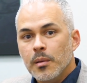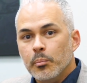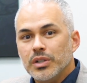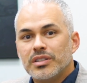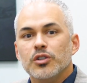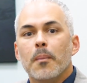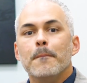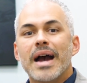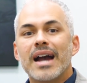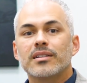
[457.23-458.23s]
but still
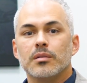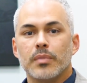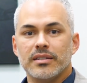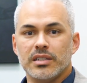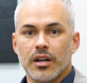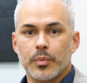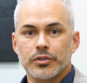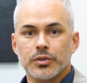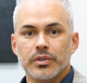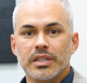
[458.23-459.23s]
maximize the
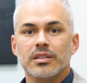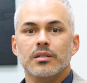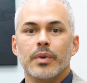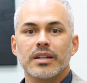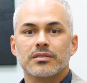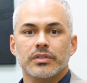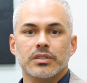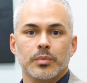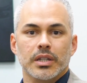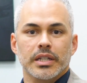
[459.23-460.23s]
opportunity to the best of
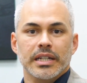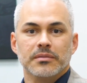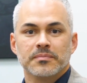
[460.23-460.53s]
its ability.